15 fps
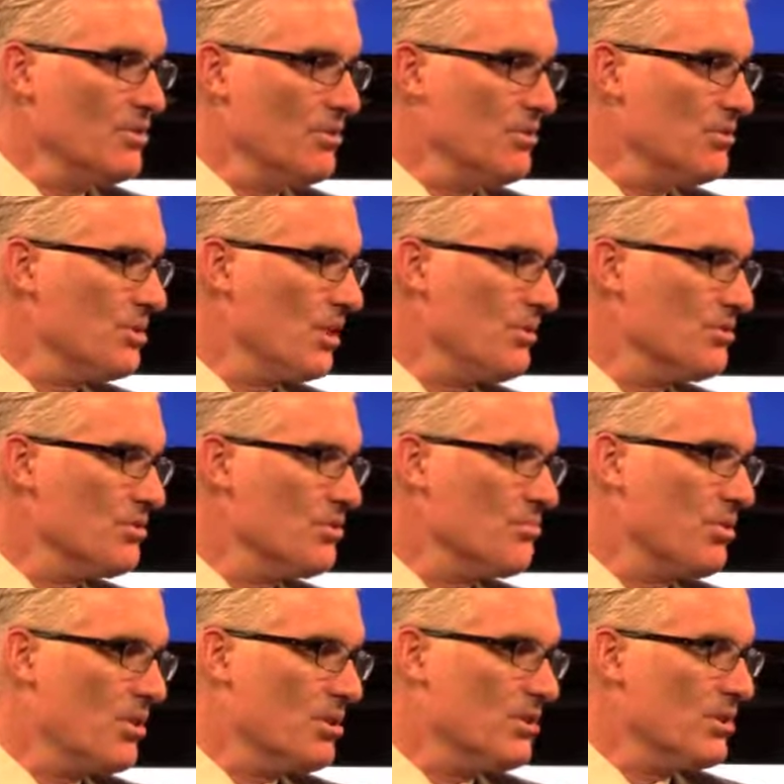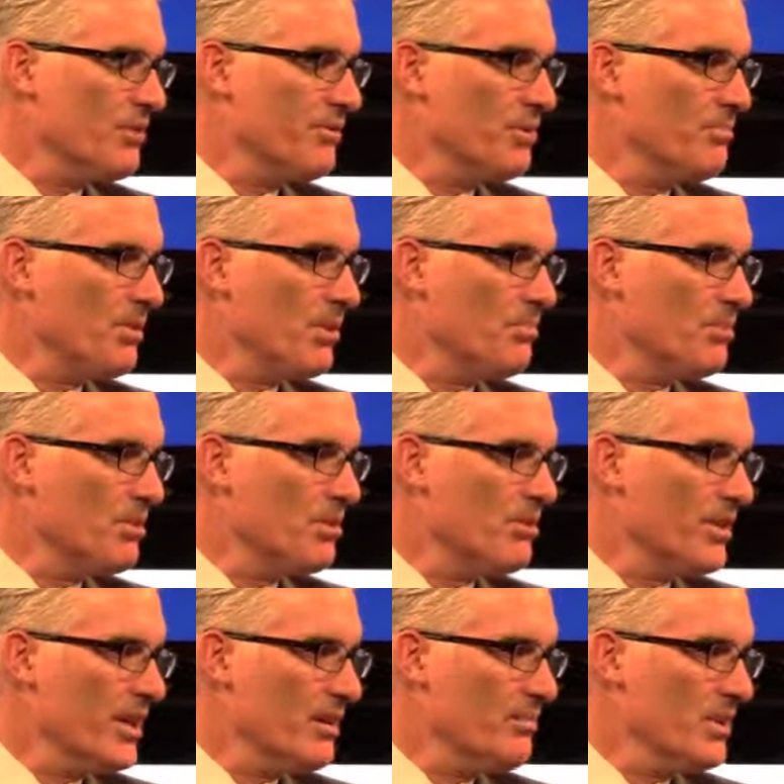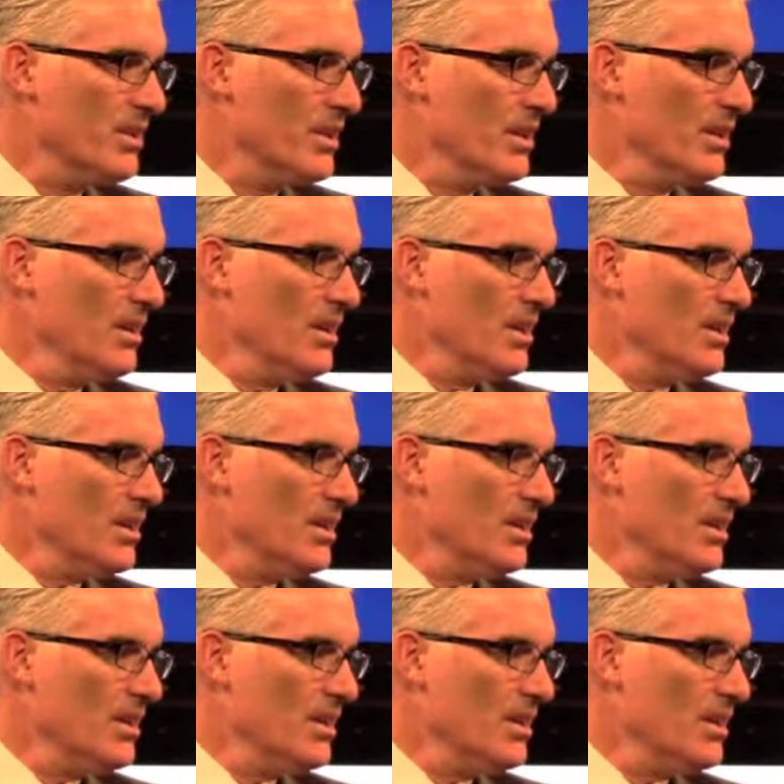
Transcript: June Jones has brought to the football program and